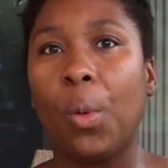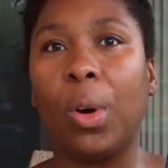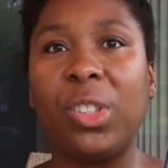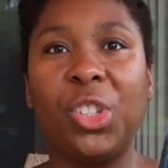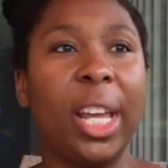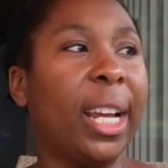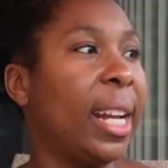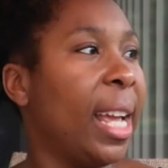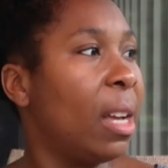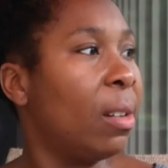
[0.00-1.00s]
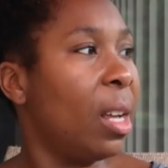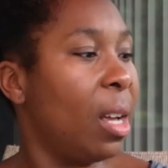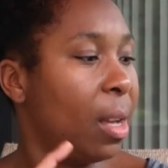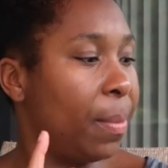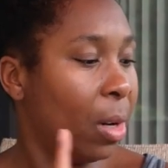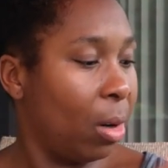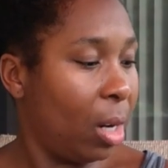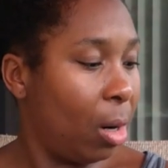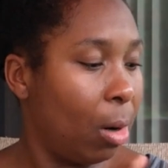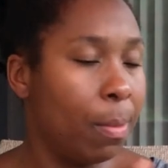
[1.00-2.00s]
worth checking out um, there
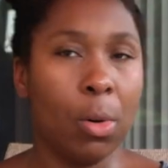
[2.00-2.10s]
are